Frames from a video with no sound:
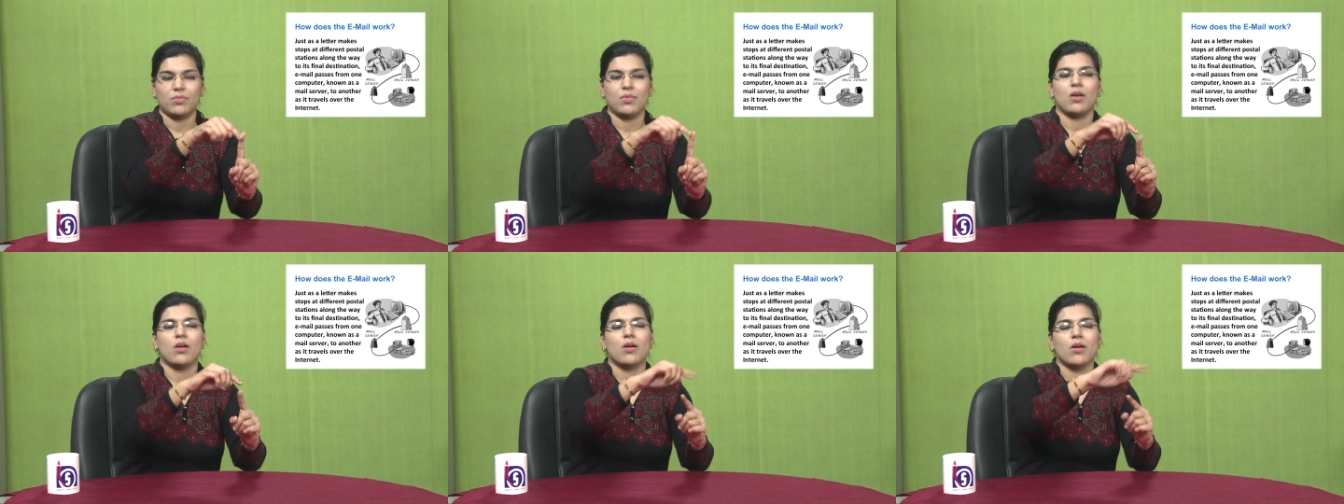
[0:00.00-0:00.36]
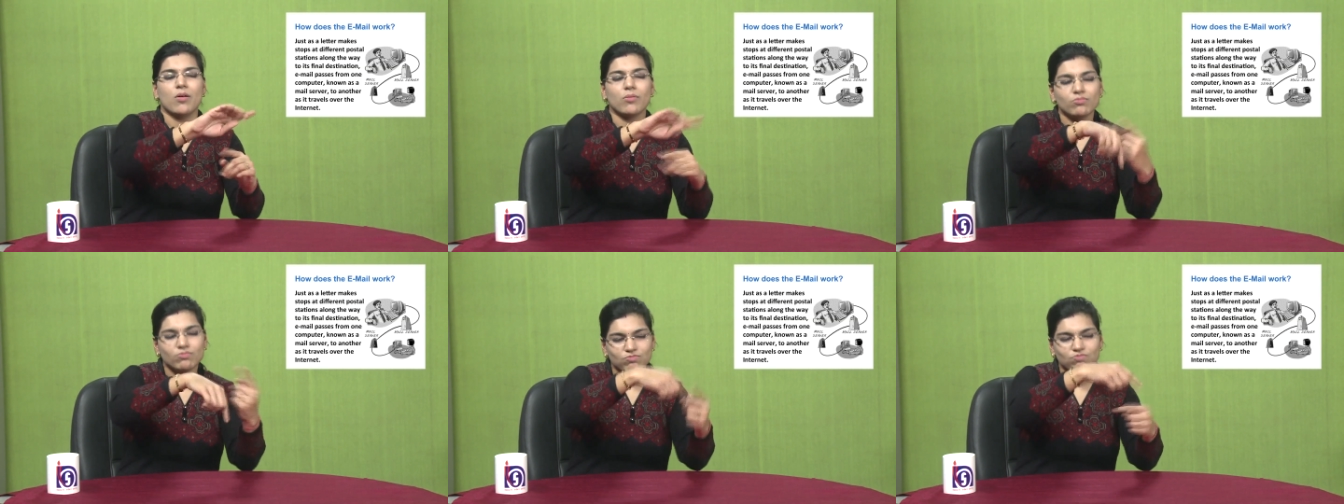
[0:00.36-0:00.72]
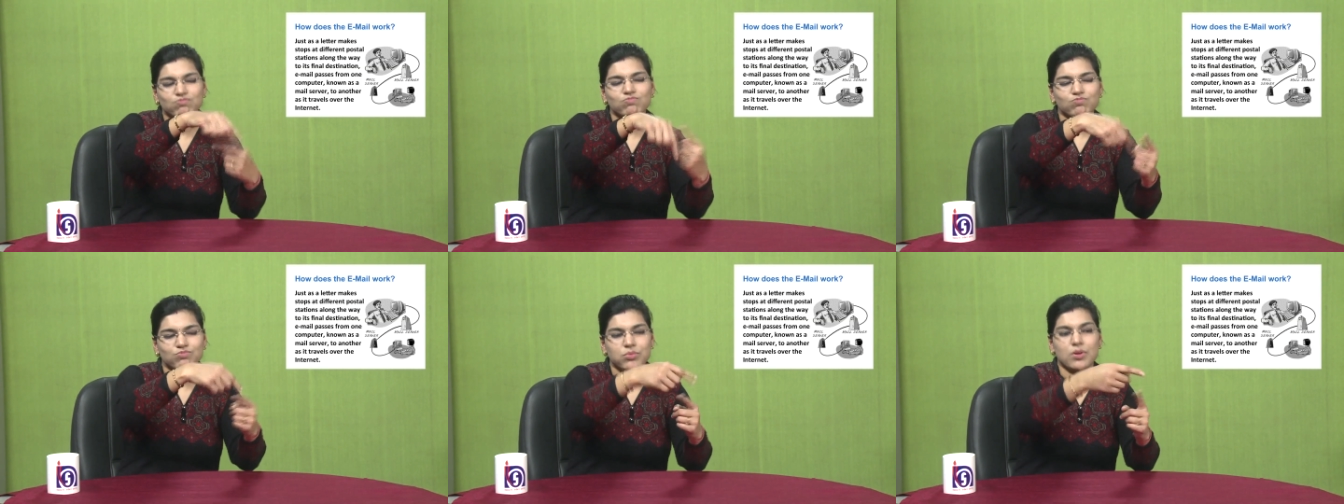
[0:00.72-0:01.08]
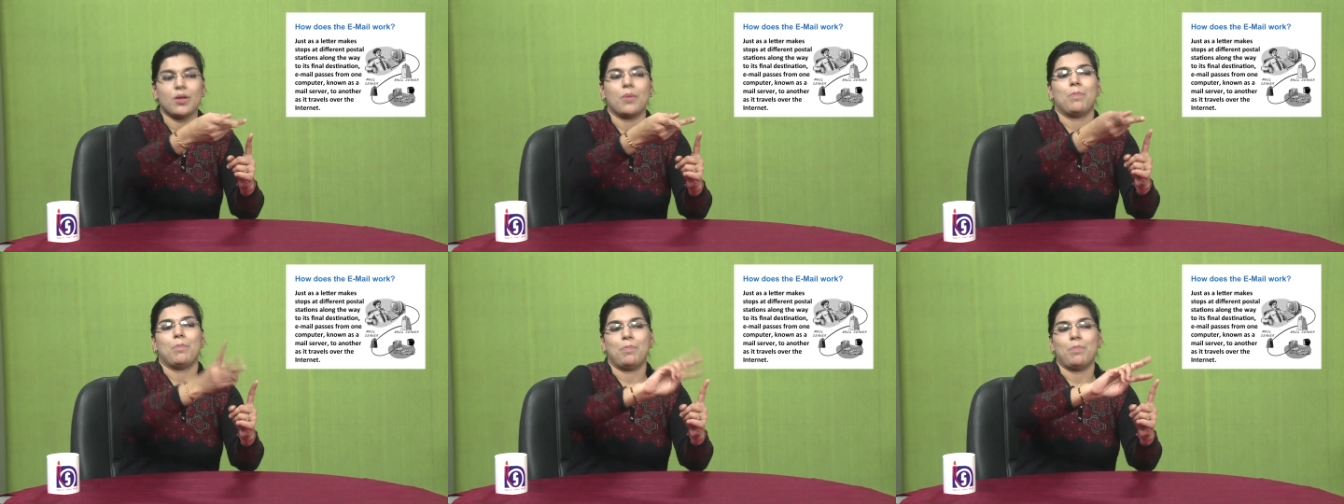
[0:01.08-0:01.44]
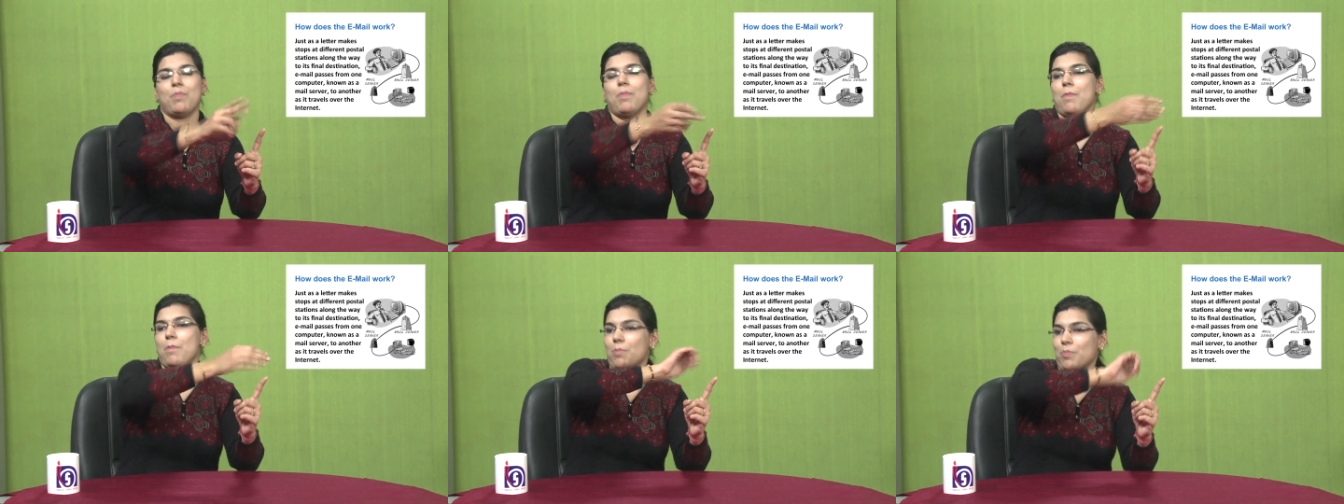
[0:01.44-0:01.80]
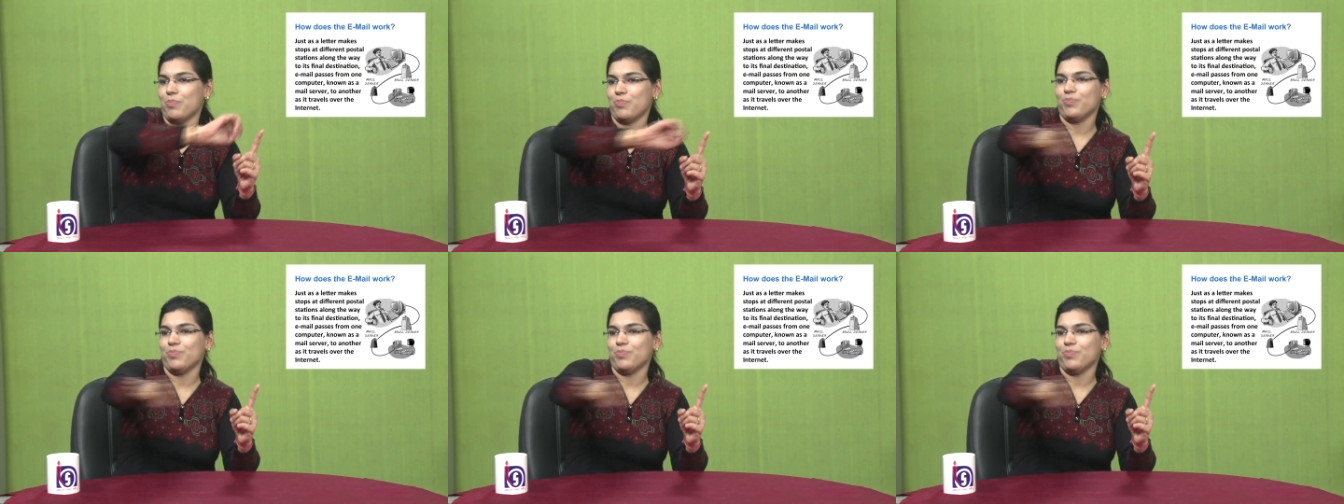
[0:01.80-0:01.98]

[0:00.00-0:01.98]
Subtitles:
known as mail server,